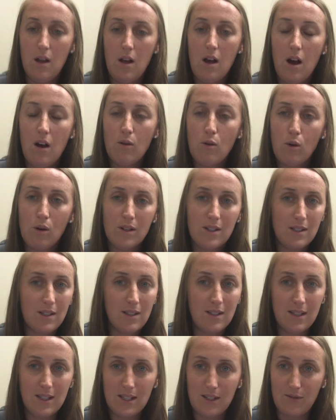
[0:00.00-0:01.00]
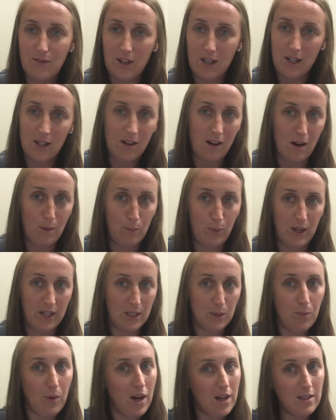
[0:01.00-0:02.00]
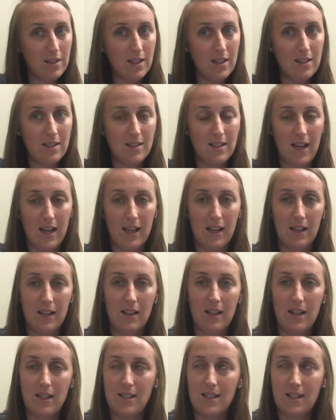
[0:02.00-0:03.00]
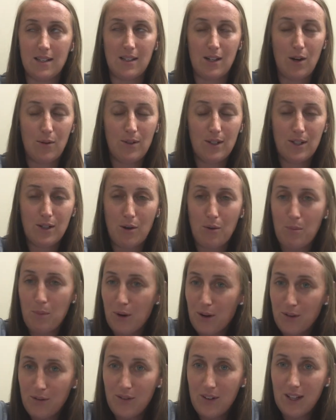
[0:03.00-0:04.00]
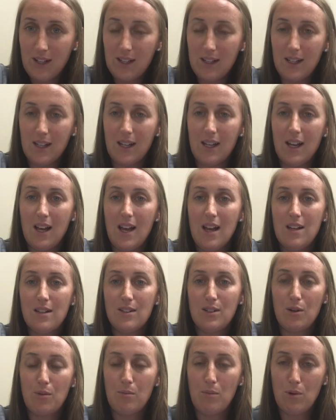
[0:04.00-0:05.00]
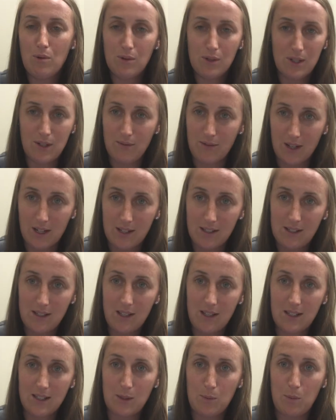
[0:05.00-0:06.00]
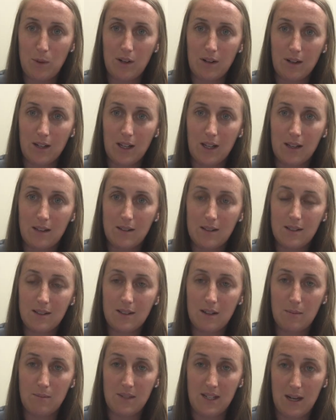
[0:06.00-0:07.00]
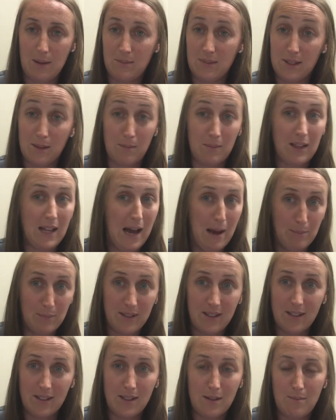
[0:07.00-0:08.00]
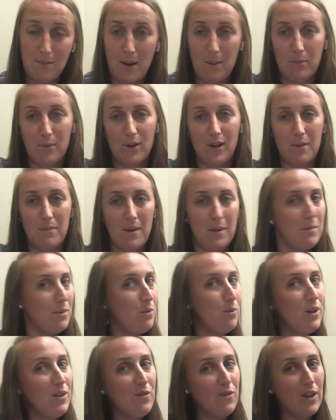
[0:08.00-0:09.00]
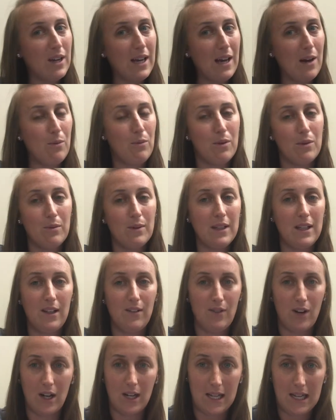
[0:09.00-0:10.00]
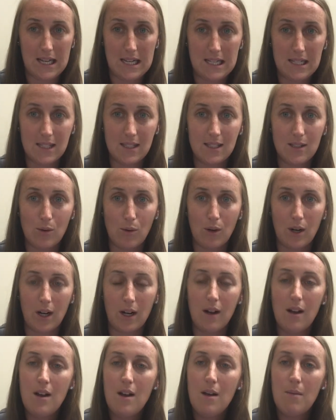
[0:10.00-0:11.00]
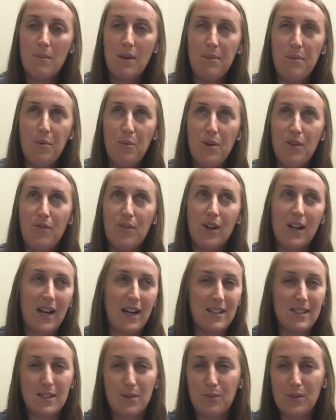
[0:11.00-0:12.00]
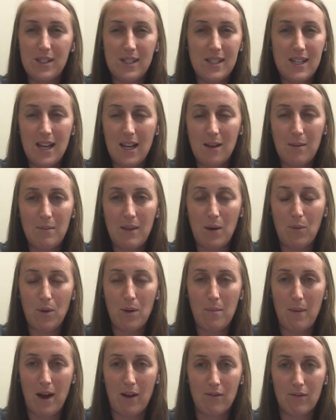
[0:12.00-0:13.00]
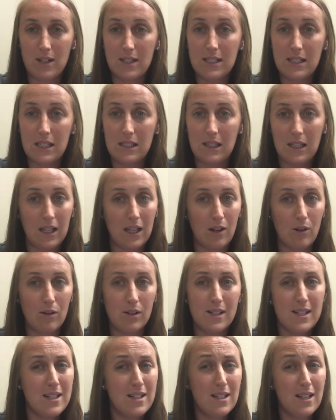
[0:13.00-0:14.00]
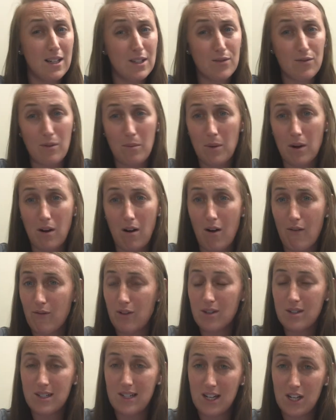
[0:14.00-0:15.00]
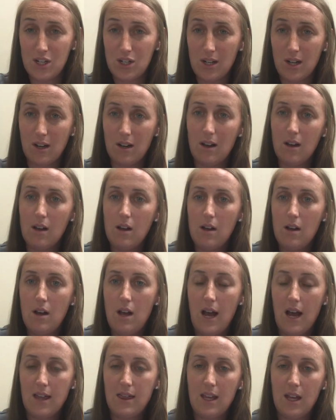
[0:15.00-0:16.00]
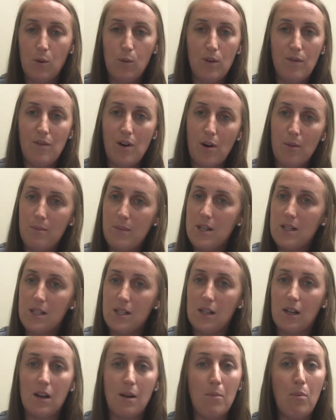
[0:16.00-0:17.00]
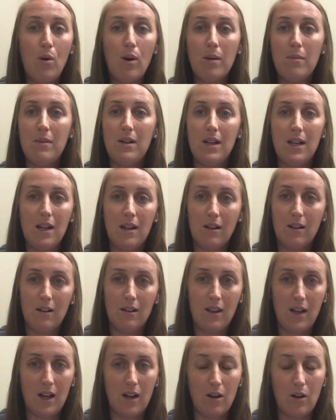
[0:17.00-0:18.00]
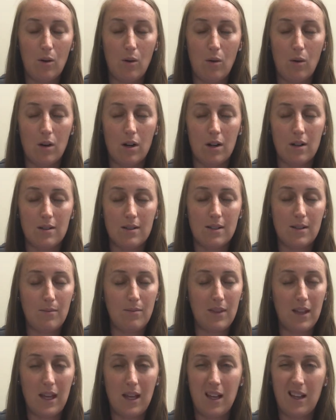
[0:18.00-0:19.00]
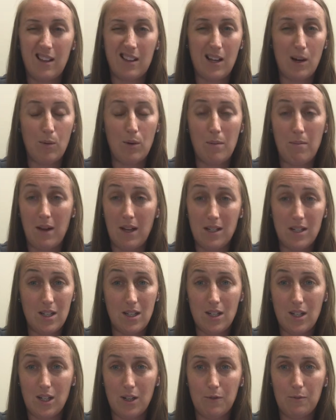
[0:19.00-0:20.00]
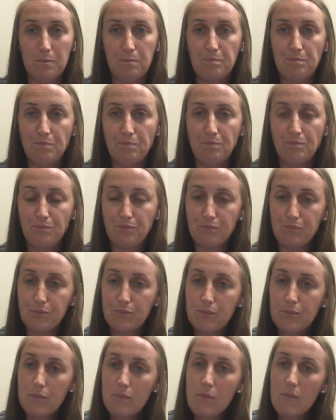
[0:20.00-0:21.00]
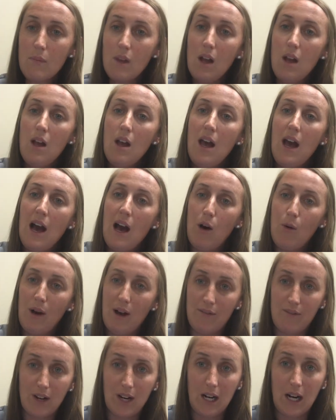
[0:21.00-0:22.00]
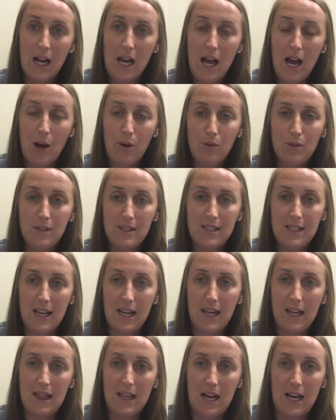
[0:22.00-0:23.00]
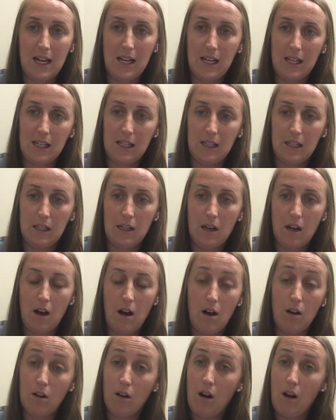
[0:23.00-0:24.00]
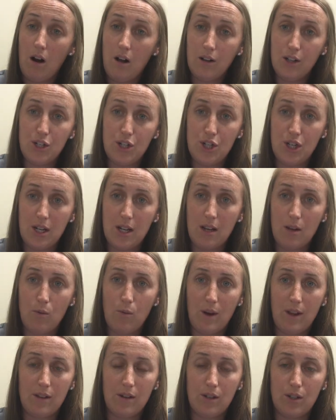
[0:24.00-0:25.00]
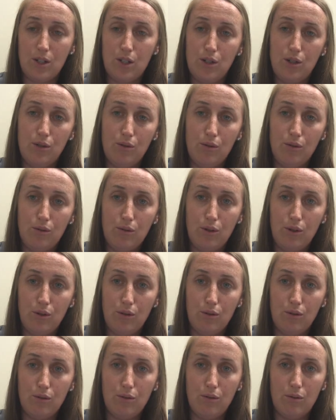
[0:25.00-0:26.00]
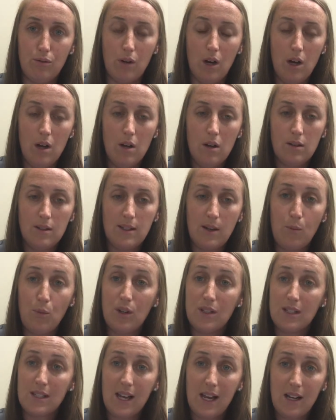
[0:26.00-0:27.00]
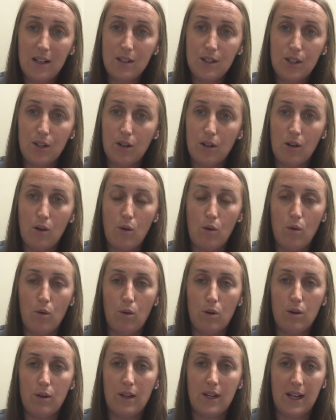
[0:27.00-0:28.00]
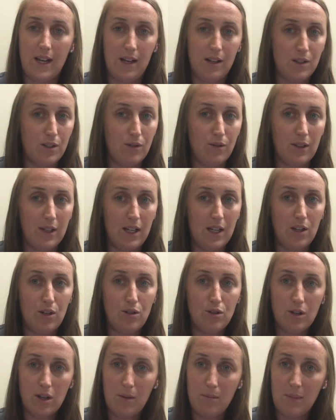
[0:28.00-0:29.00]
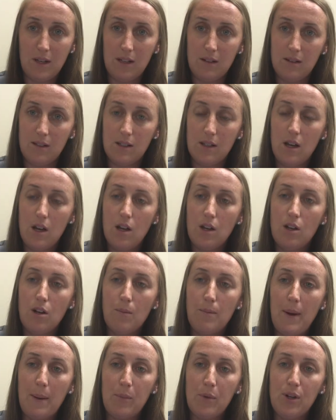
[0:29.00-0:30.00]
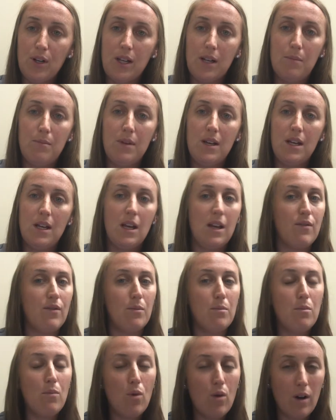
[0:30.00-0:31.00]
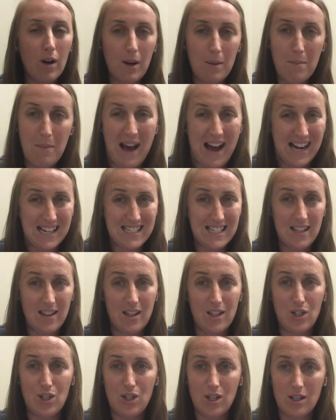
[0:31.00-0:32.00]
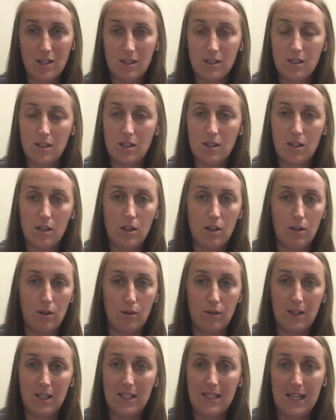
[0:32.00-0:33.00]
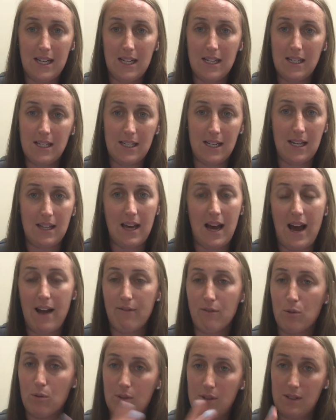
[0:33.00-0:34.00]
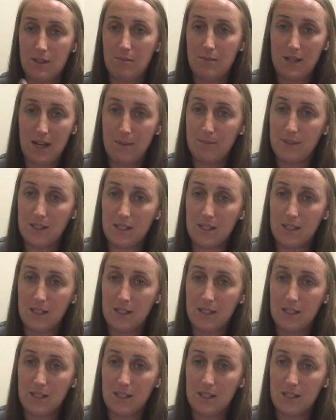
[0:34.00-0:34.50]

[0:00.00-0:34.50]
Of course, this is a very complex process and it doesn't always go perfectly. So most of us experience sometimes some lapses in memory. Maybe we forget where we leave our keys, or maybe we forget someone's name that we met recently, or details from a conversation. I think we've all missed an appointment here or there, or something that we meant to do. However, I will say that in oncology, whether it's due to someone's cancer or the cancer-related treatments, your memory can be even more impacted than just, the day-to-day that everyone sometimes